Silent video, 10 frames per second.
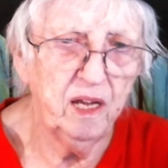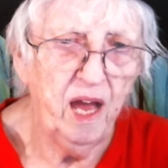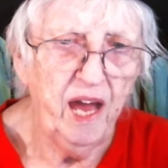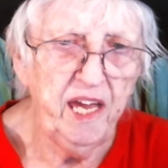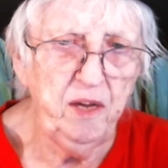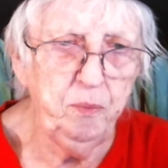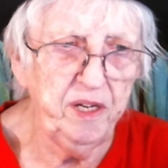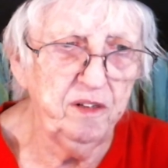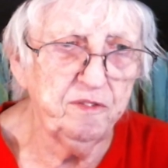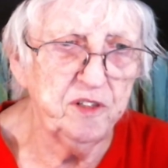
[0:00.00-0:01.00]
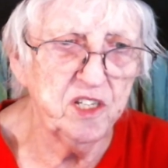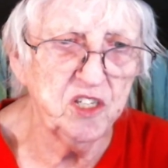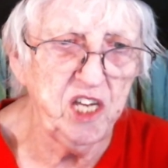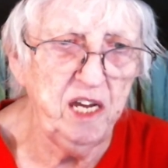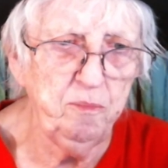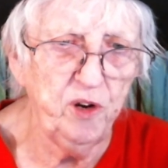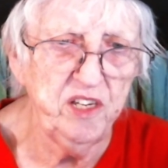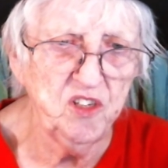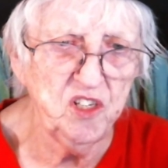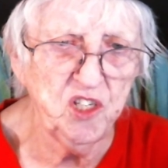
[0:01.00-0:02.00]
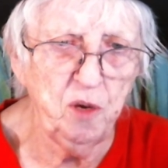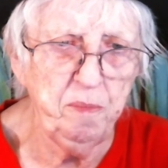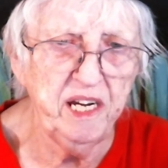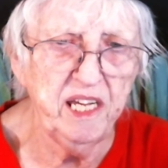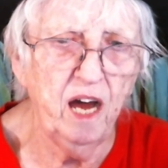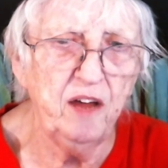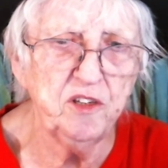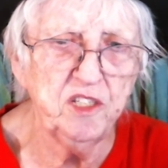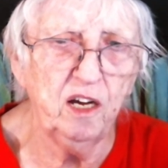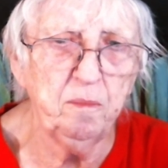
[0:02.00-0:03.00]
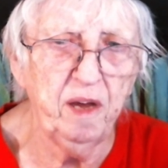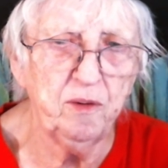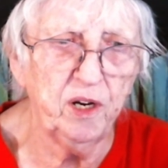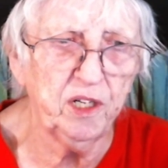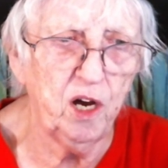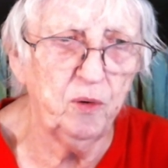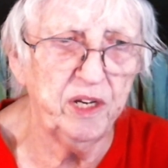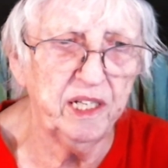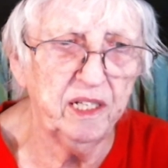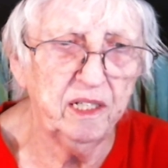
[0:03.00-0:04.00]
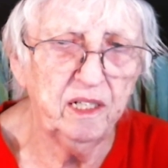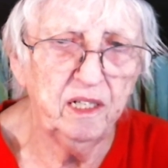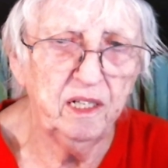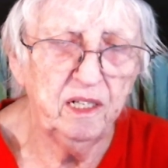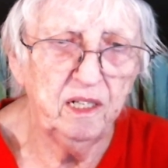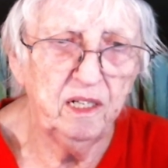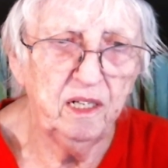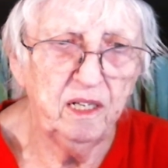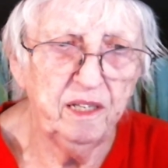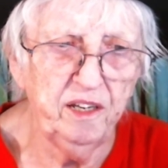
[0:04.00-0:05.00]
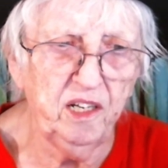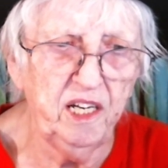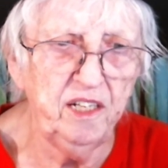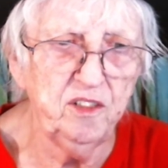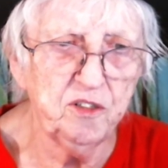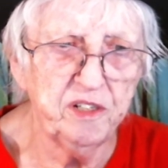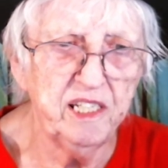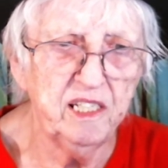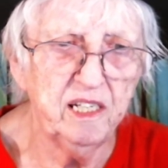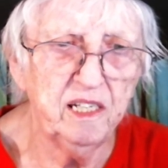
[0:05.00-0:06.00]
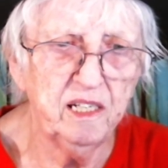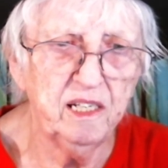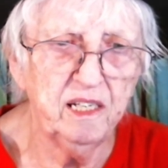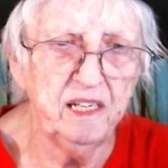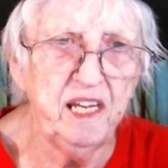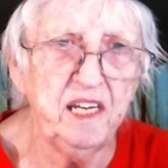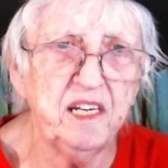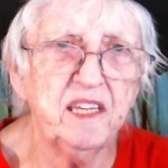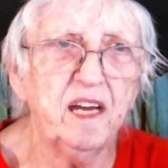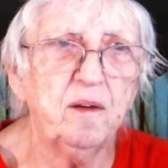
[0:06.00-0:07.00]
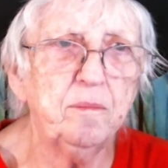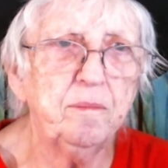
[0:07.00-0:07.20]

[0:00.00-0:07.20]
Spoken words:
He went for the same reason so many other young men were going. Their country needed them.